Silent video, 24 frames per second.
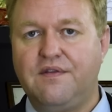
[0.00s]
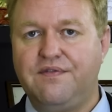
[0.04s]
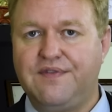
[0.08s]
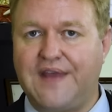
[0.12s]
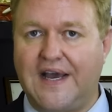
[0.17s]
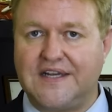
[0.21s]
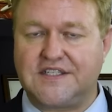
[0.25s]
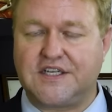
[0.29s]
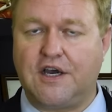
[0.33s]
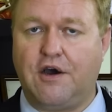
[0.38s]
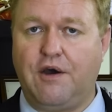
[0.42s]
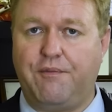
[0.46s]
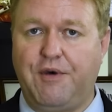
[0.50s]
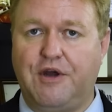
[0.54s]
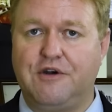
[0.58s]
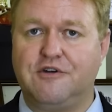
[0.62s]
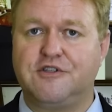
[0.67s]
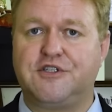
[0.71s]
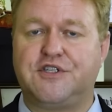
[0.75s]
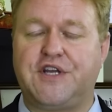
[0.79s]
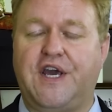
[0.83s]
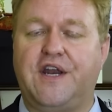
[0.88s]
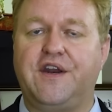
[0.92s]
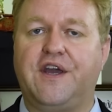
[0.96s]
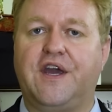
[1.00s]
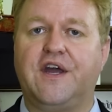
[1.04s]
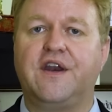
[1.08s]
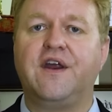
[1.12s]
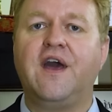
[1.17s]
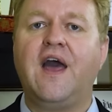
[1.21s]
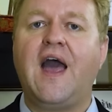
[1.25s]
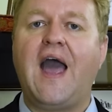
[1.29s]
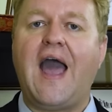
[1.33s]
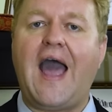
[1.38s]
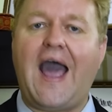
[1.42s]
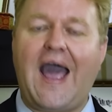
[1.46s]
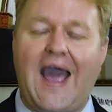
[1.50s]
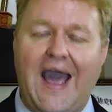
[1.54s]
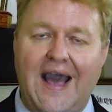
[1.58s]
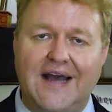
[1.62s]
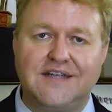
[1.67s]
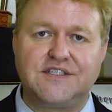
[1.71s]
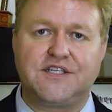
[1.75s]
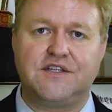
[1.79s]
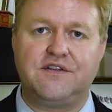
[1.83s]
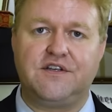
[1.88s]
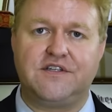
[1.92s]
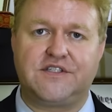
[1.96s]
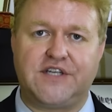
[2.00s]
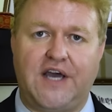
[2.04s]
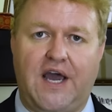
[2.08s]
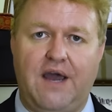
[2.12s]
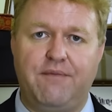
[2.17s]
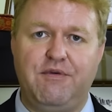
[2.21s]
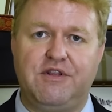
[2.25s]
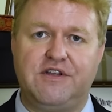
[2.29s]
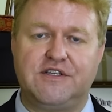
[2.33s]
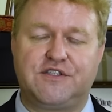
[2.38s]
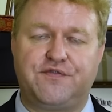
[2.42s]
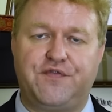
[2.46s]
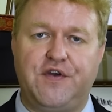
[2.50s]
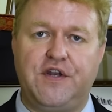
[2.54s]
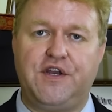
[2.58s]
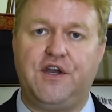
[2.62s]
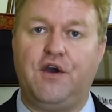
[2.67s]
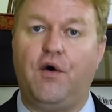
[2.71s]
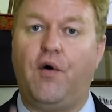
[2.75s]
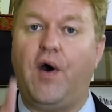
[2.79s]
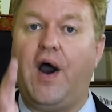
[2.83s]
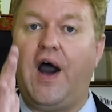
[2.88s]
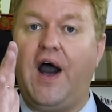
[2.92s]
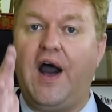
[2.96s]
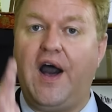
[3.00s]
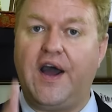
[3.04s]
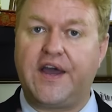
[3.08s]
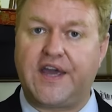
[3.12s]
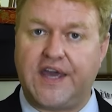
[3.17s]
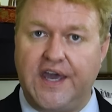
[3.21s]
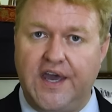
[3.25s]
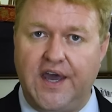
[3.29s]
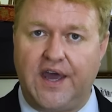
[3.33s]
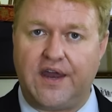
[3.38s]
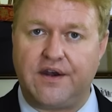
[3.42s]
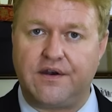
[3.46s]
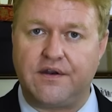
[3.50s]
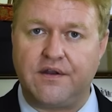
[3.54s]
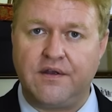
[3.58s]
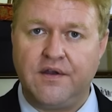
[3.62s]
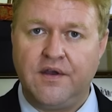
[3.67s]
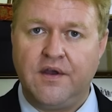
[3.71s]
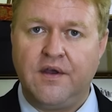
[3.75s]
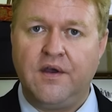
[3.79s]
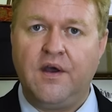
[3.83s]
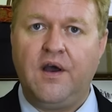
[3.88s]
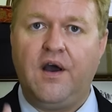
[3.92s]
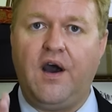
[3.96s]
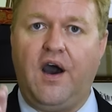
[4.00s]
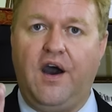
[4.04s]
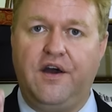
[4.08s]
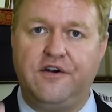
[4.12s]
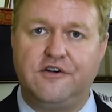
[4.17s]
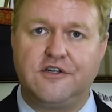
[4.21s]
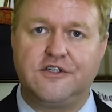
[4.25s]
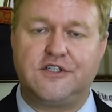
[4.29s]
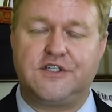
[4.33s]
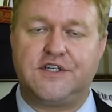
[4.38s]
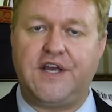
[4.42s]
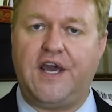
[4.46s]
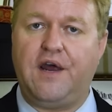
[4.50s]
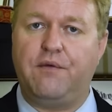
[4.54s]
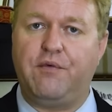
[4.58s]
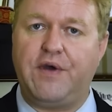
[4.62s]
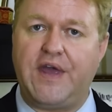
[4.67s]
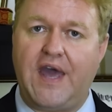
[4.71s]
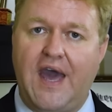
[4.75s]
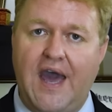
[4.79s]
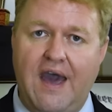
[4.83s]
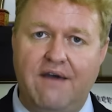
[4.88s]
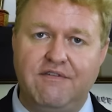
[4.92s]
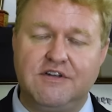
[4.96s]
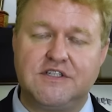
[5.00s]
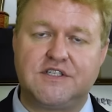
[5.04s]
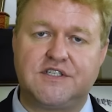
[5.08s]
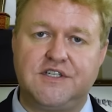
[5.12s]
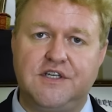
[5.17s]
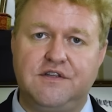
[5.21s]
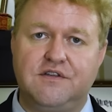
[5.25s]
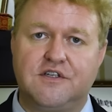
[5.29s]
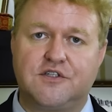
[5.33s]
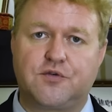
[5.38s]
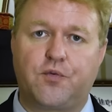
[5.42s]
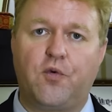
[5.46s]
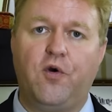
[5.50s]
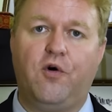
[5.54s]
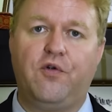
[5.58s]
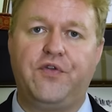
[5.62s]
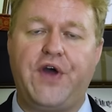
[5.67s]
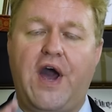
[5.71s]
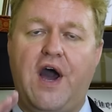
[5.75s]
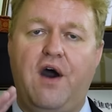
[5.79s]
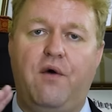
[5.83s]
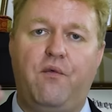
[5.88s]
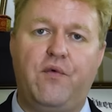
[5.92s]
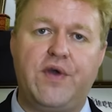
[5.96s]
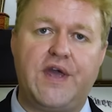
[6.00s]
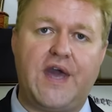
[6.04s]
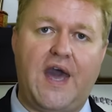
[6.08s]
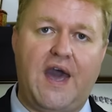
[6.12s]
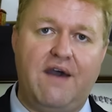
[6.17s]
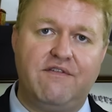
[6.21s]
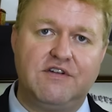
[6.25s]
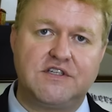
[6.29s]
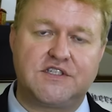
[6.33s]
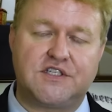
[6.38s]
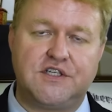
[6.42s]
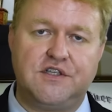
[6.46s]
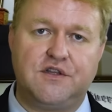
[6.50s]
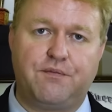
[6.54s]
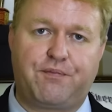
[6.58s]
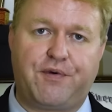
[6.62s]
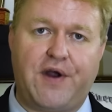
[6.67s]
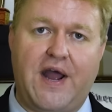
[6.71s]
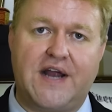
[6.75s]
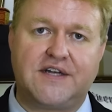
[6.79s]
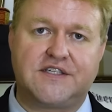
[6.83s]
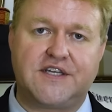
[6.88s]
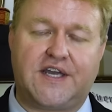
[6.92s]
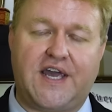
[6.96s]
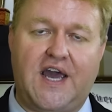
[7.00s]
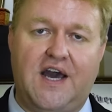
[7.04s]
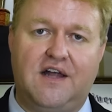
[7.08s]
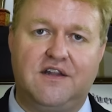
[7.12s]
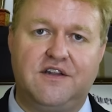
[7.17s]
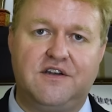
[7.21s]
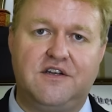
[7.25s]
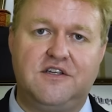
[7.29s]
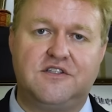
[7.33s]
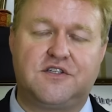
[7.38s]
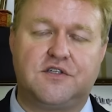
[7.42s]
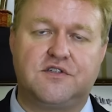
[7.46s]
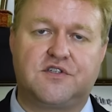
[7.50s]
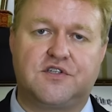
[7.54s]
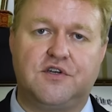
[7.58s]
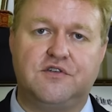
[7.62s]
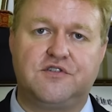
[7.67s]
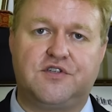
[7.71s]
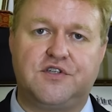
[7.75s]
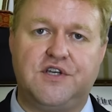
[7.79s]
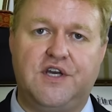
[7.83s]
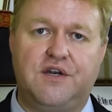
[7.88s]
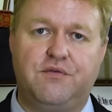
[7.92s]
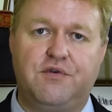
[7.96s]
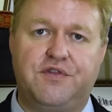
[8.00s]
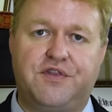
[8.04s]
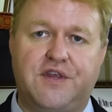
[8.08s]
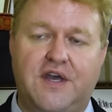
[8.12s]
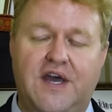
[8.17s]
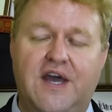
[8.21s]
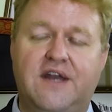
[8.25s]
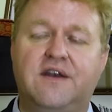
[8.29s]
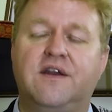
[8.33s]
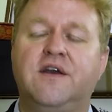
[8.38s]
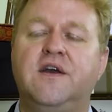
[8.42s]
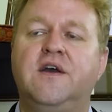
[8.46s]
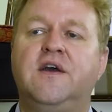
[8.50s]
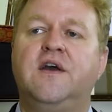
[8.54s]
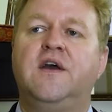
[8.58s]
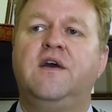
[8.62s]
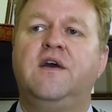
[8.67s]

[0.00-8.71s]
That's how I'm understanding it as of the time of this video. Again, Understand, we haven't seen this rolled out. We haven't seen the practicalities associated with that,